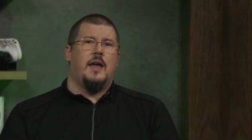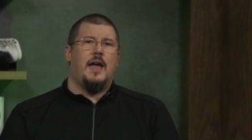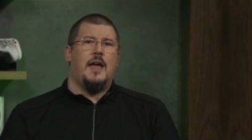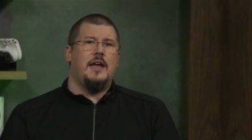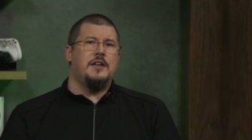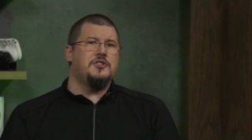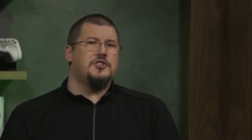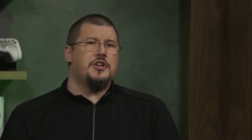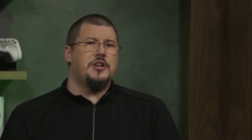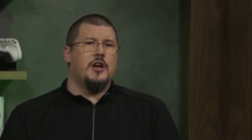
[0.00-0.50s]

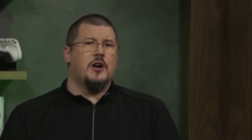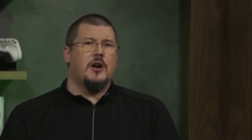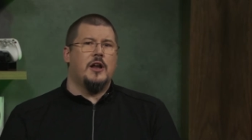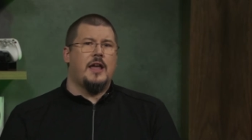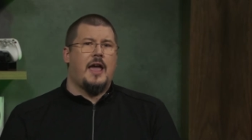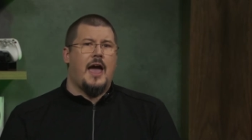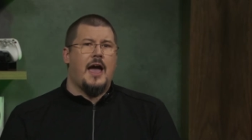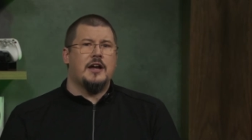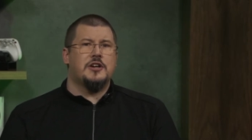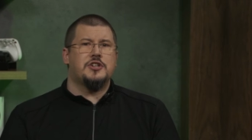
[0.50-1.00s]

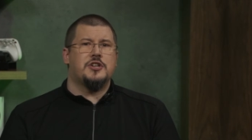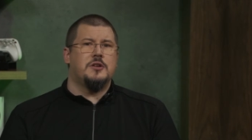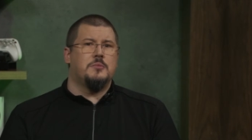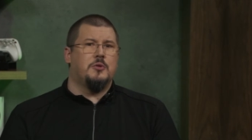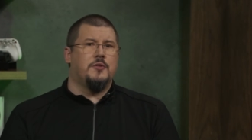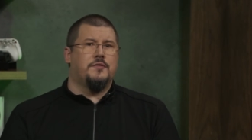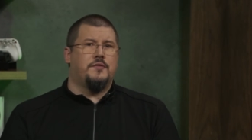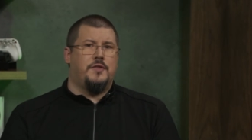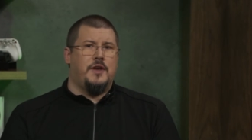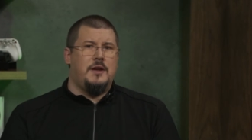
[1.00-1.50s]
Engineering
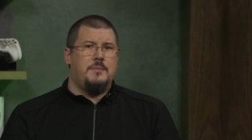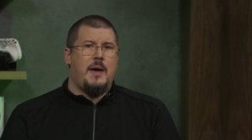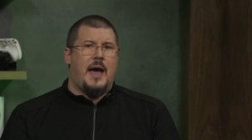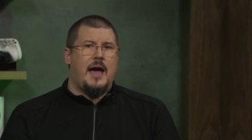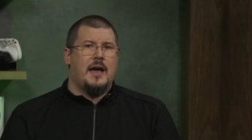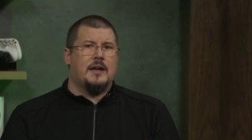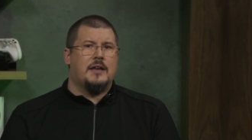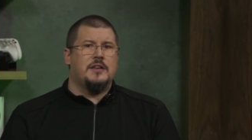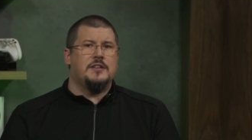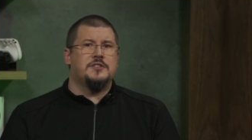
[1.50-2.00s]
actionable
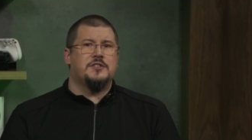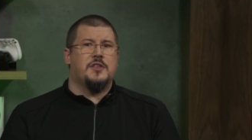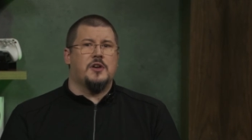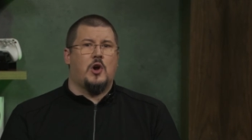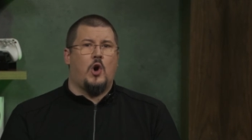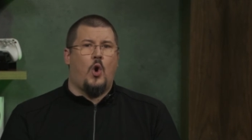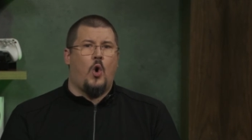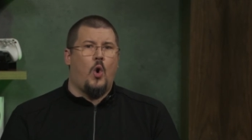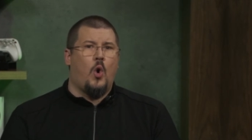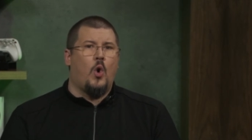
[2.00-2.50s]
feedback is the
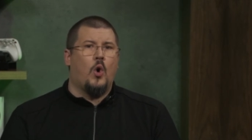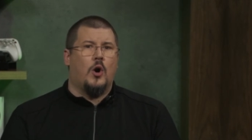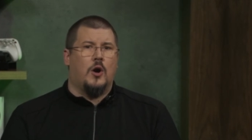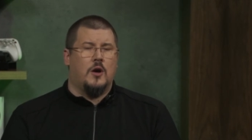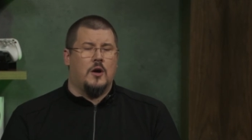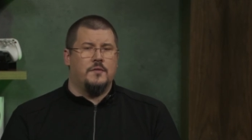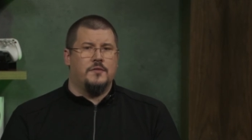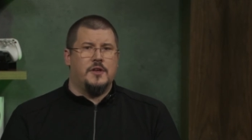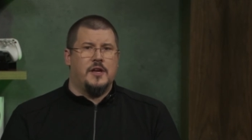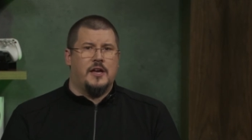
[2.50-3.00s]
core
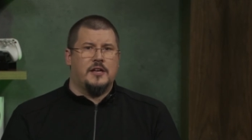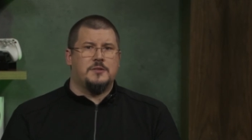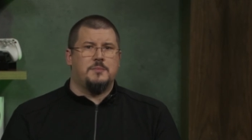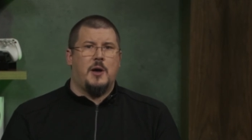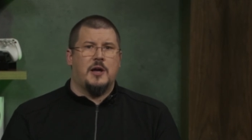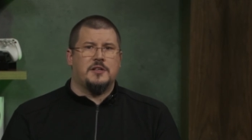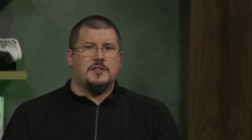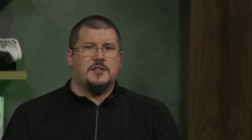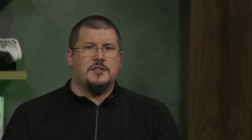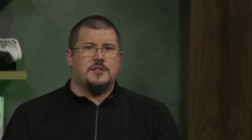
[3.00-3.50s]
of the
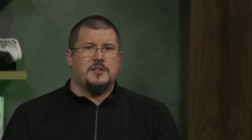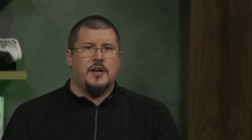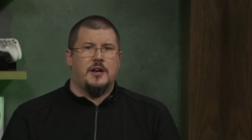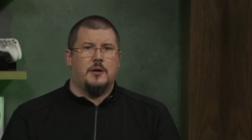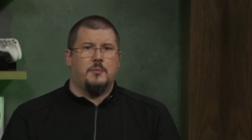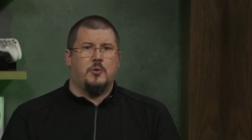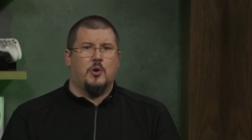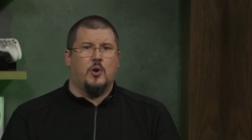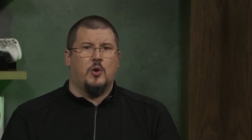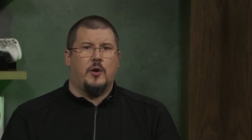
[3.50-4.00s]
Xbox
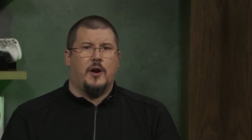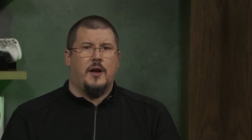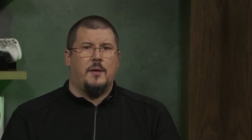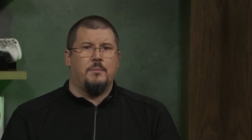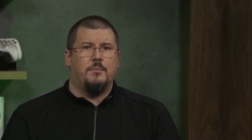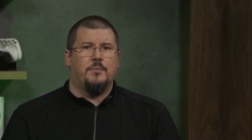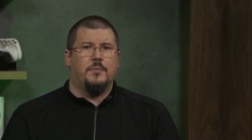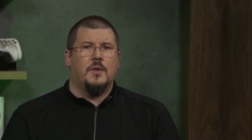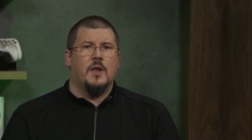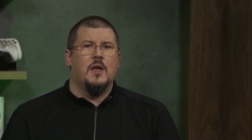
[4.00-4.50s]
Insider program.
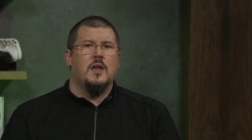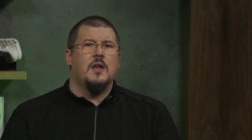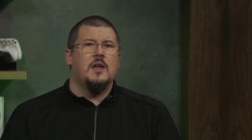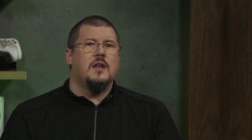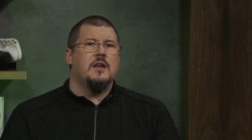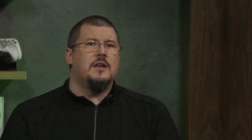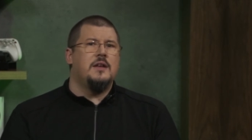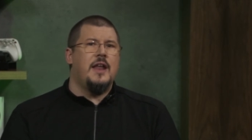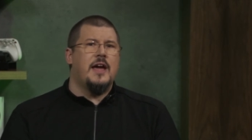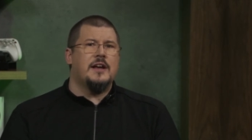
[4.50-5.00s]

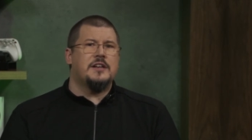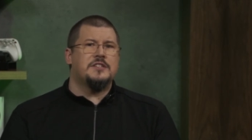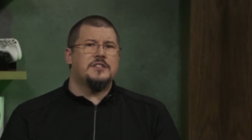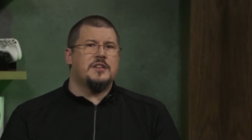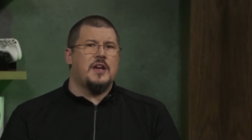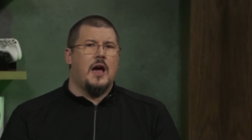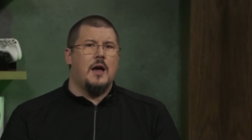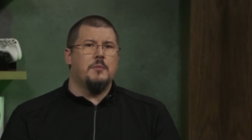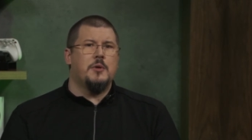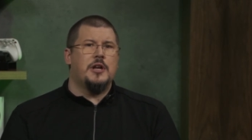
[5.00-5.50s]

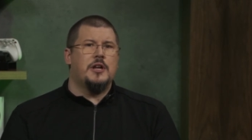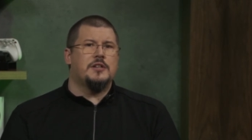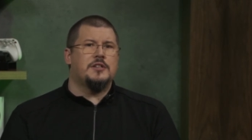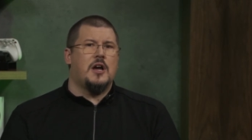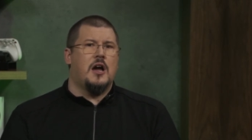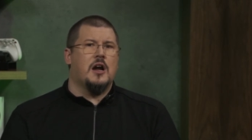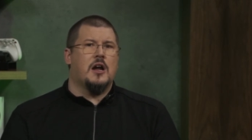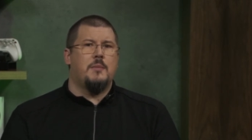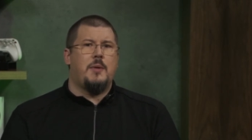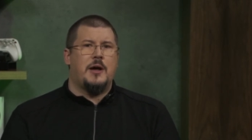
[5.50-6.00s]
Next, I'm going to
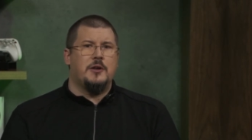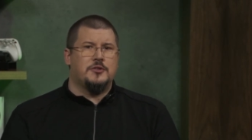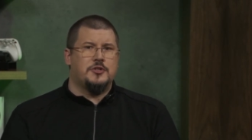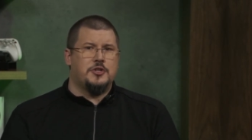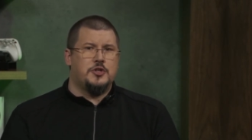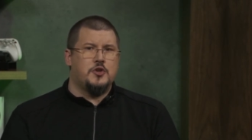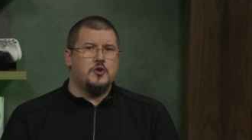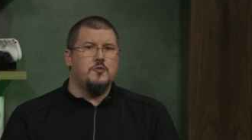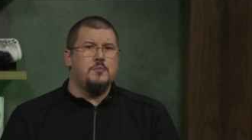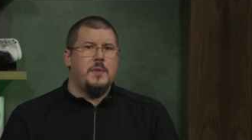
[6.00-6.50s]
talk about
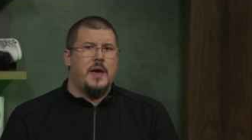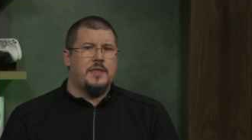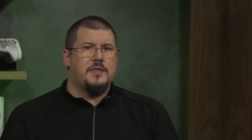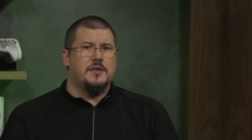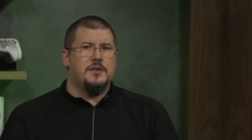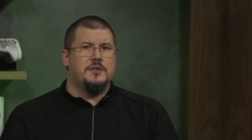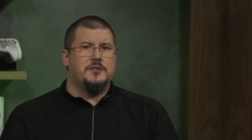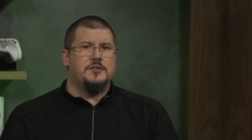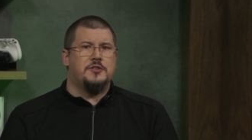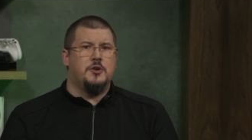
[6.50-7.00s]
two
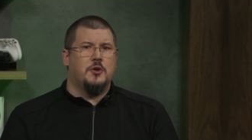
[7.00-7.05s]
methods